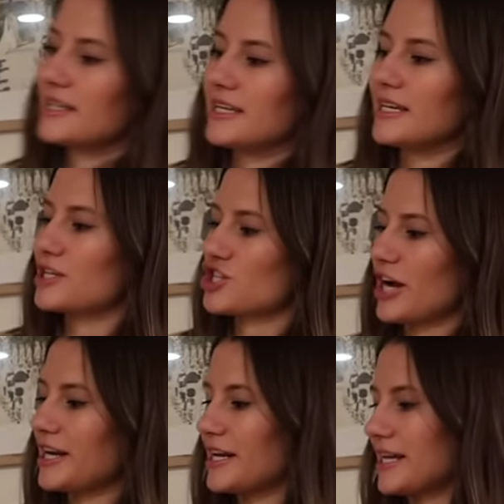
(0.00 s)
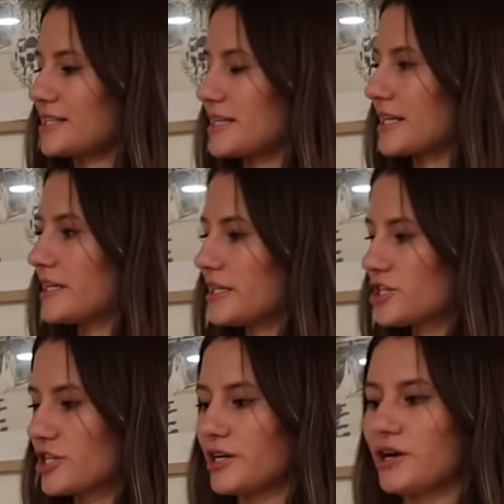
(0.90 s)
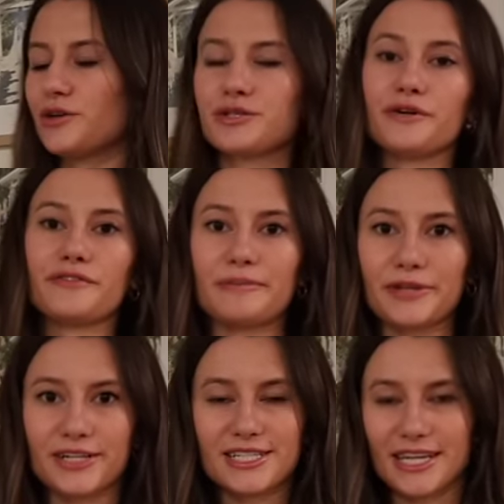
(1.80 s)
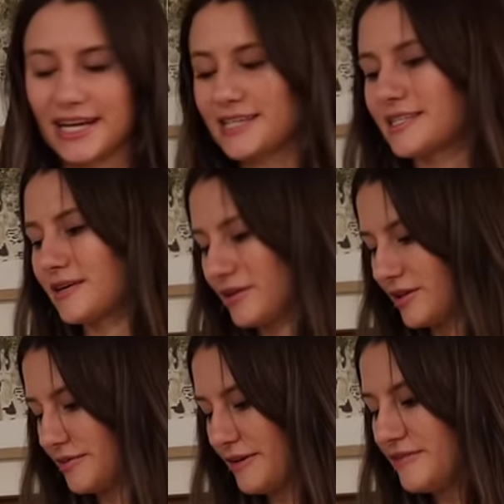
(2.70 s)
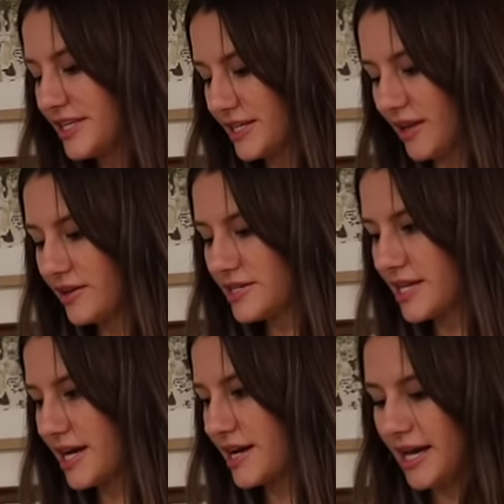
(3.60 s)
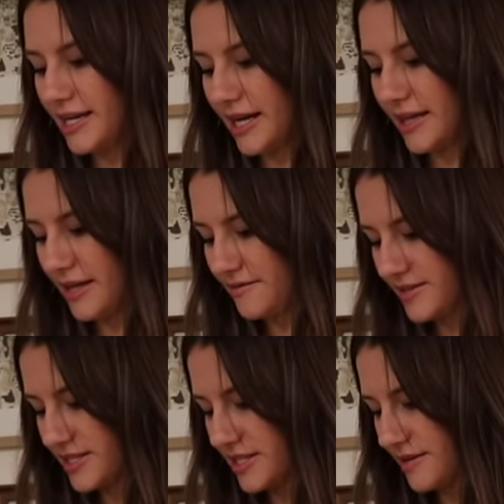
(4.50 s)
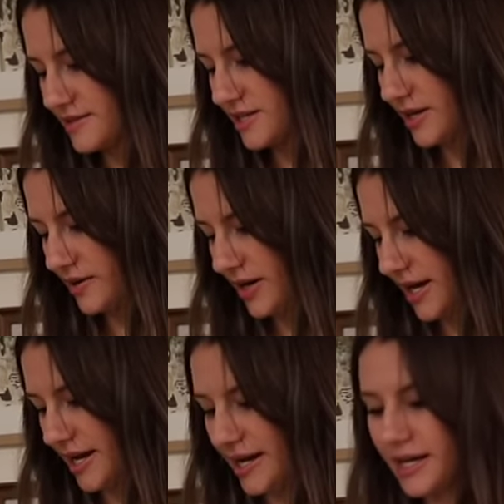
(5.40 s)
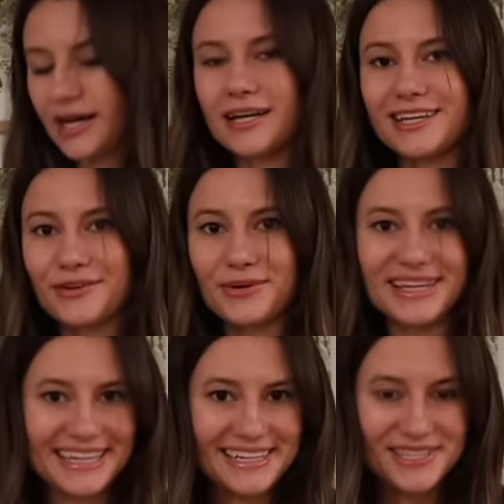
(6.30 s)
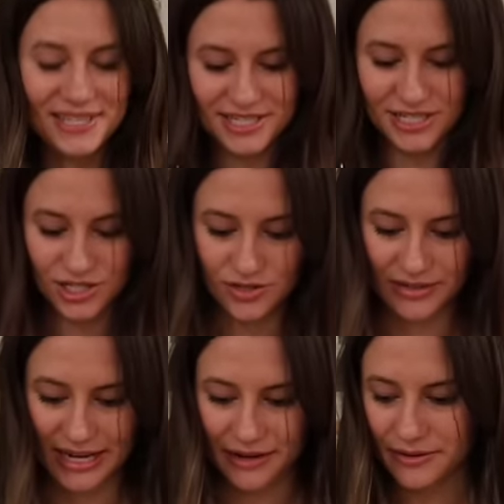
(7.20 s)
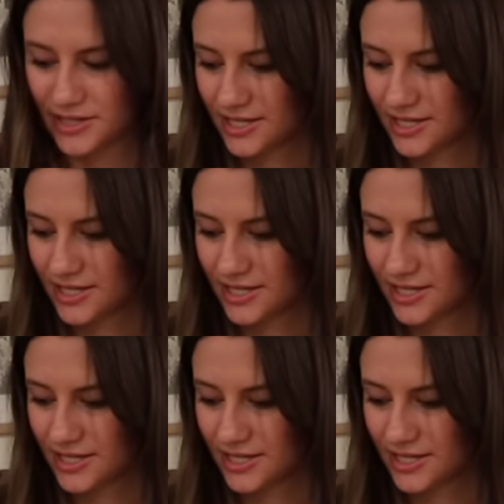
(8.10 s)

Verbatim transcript: the Shine Enhancing Conditioner, also from Kirsten S. They were only fifteen dollars there, and I love this stuff, so I got another one of these since I just ran out.